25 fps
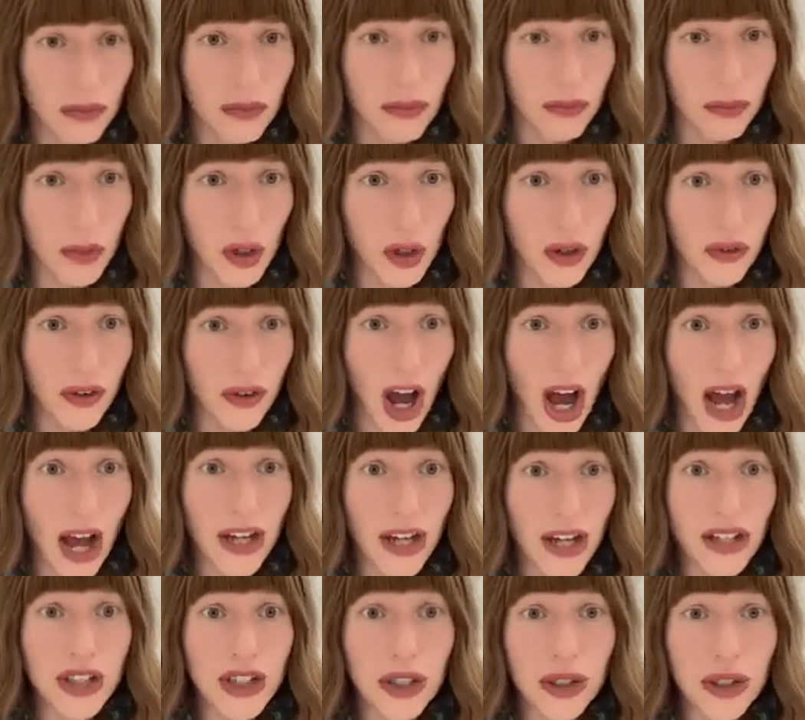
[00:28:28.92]
move
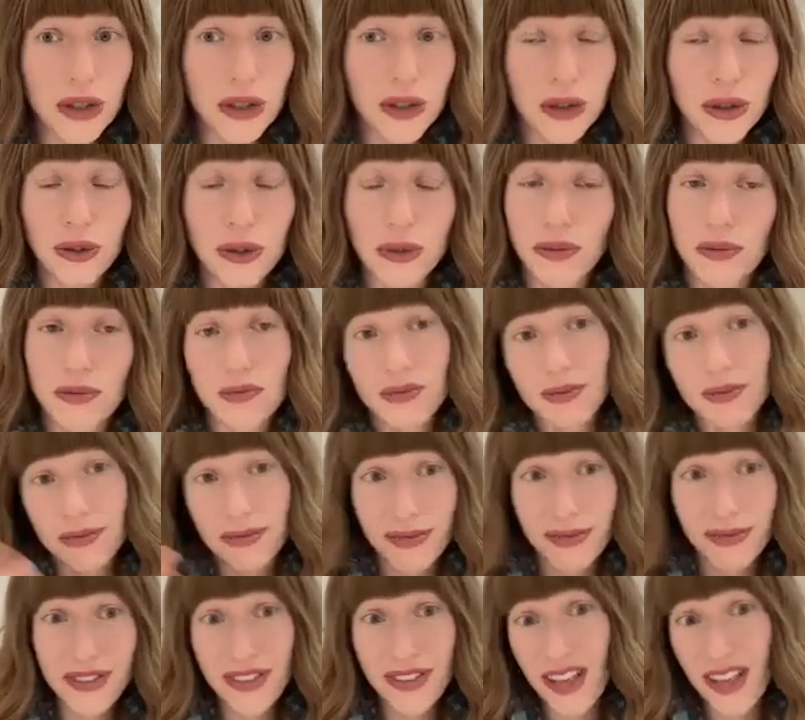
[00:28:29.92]
on to
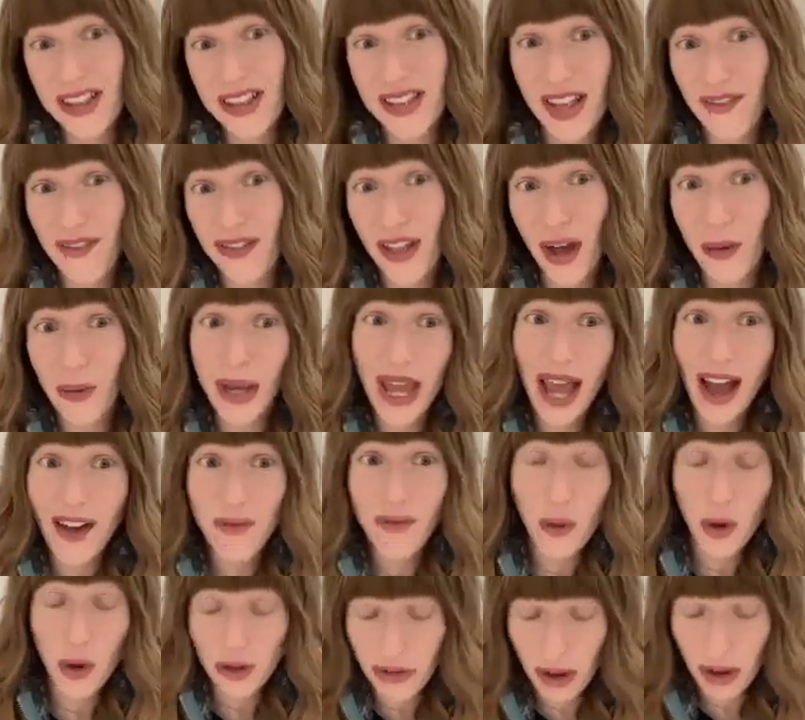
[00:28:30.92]
the stuff that we have
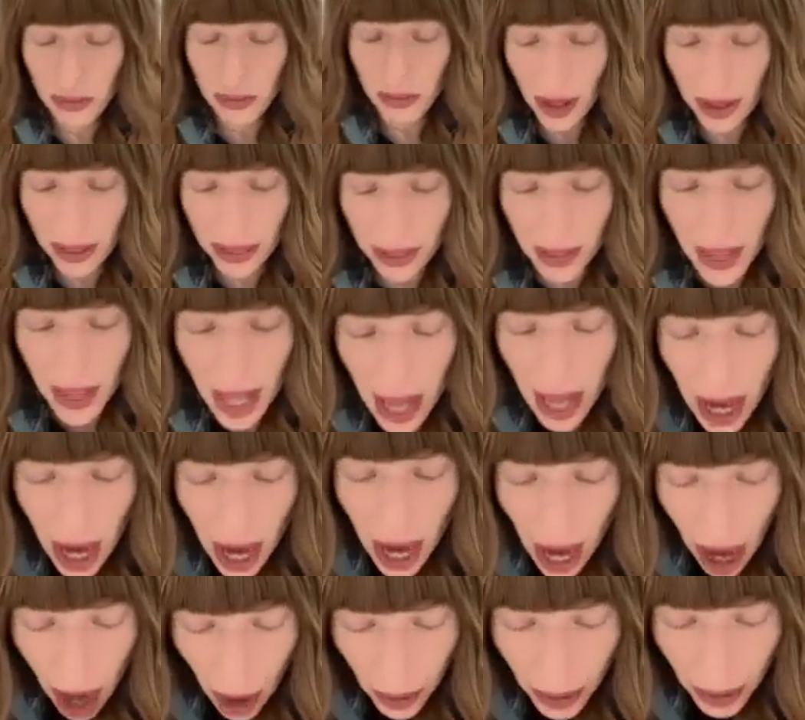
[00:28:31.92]
more fun with.
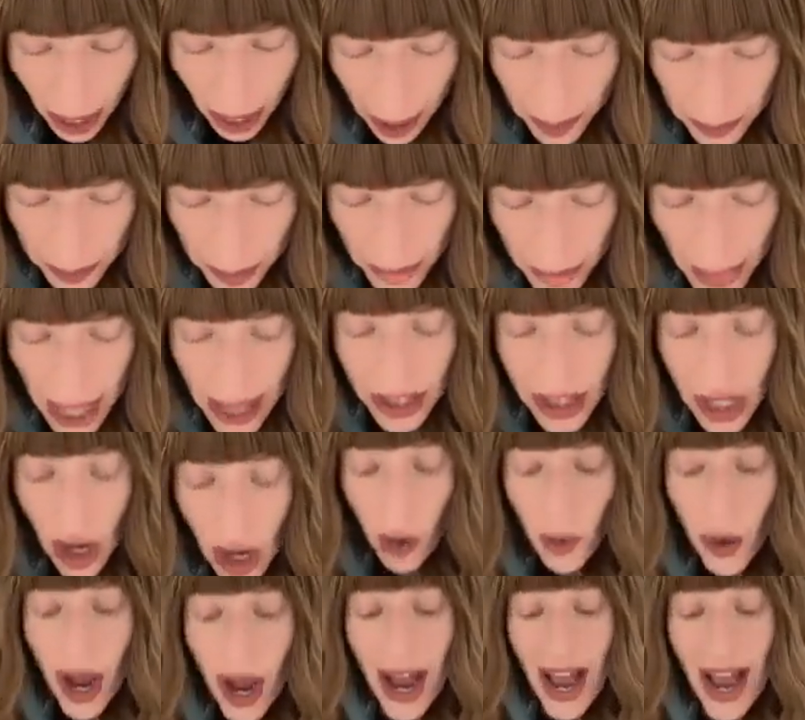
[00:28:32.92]
Okay,
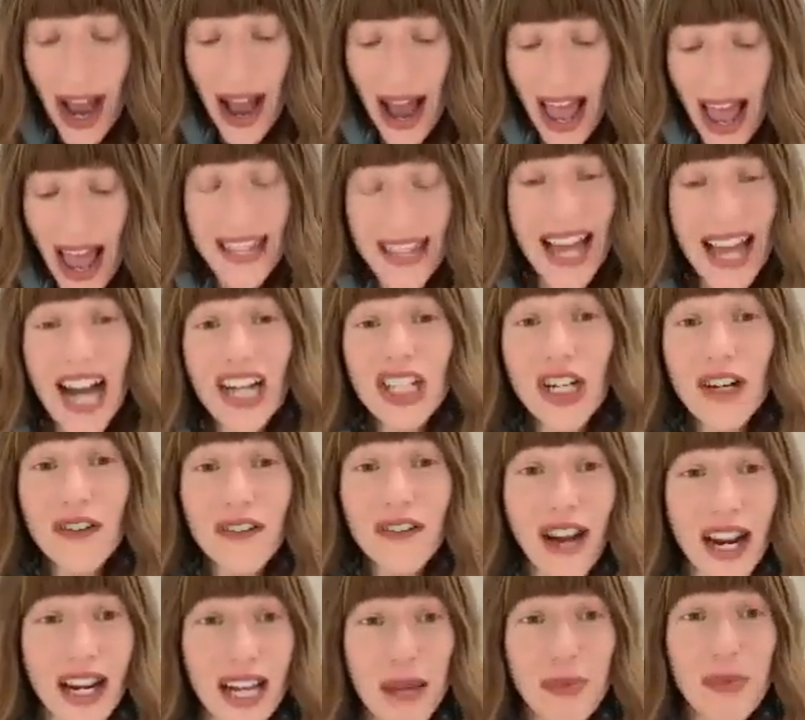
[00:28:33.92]
so it's actually
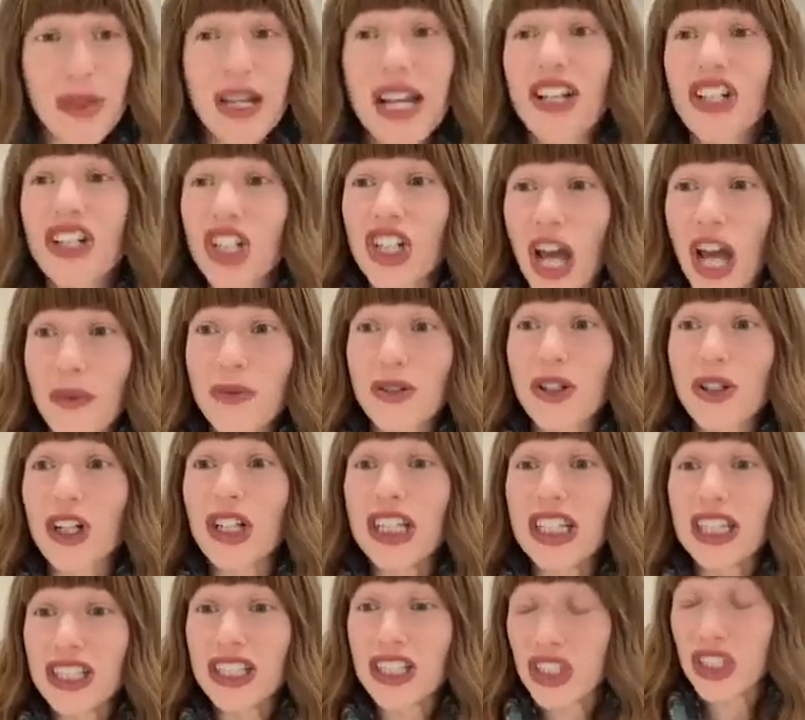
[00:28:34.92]
funny because
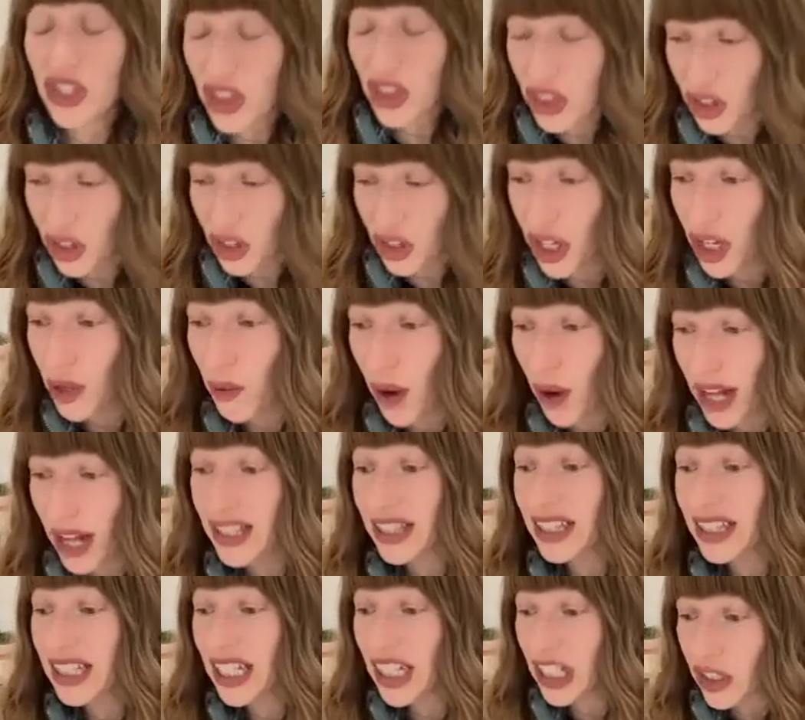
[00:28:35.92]
chapter
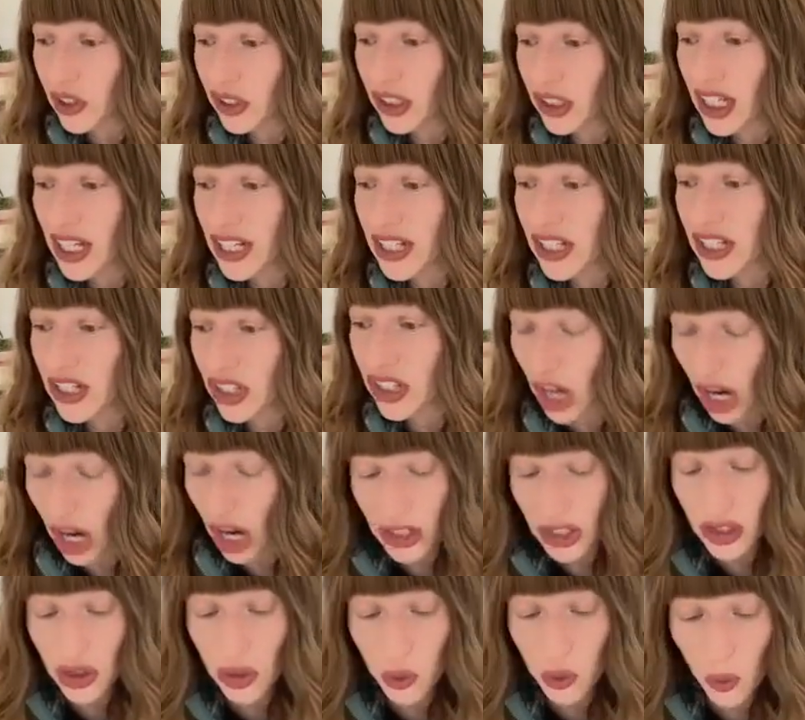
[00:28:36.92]
31 literally
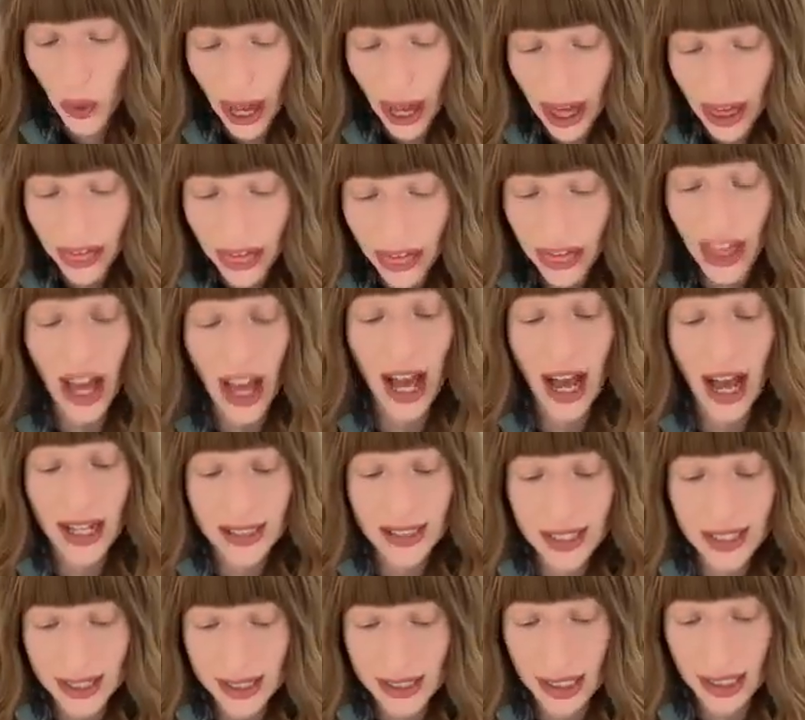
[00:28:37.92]
starts with
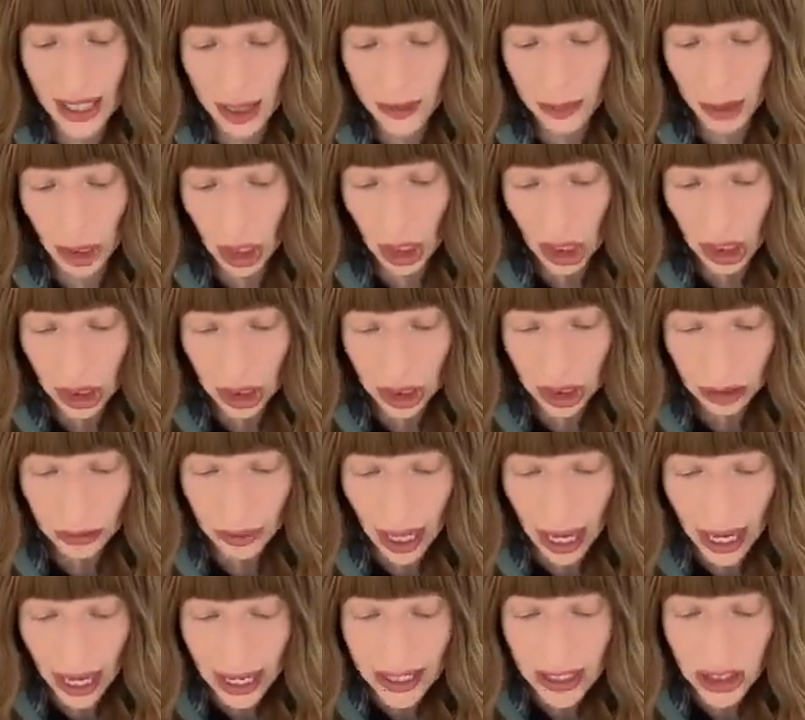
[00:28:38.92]
a disclaimer,
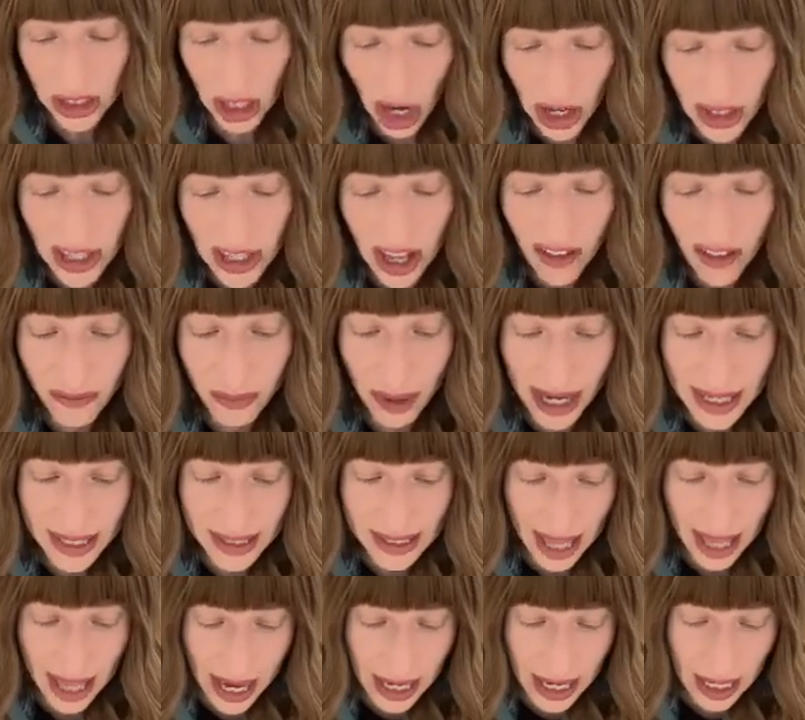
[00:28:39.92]
right? It starts off by
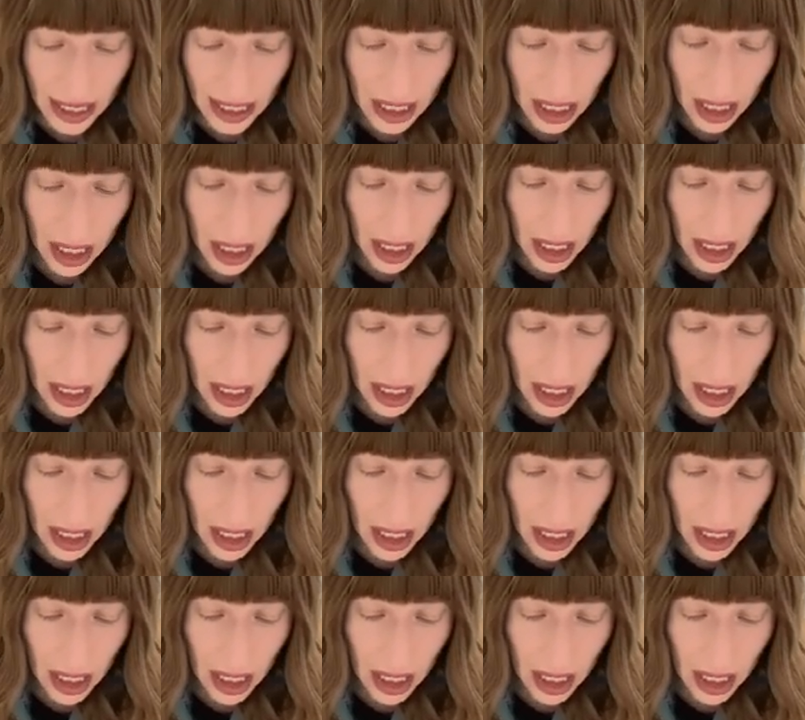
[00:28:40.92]
saying,